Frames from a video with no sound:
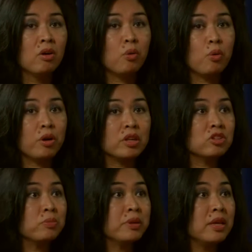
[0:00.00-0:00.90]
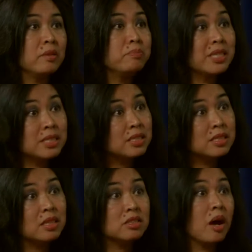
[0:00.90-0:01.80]
or it could be
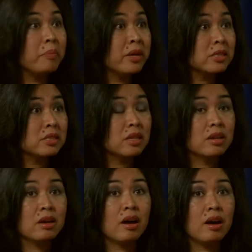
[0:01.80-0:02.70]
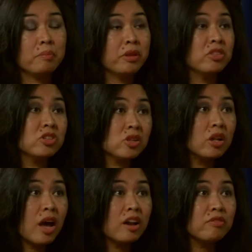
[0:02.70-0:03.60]
business topics. Uh, but there's a
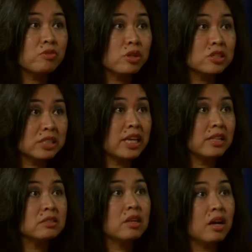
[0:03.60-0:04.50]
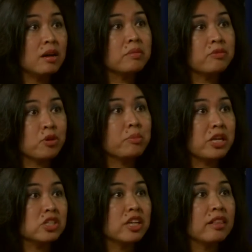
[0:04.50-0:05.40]
lot of real estate uh,
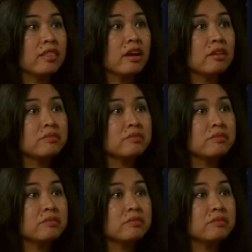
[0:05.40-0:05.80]
information in there.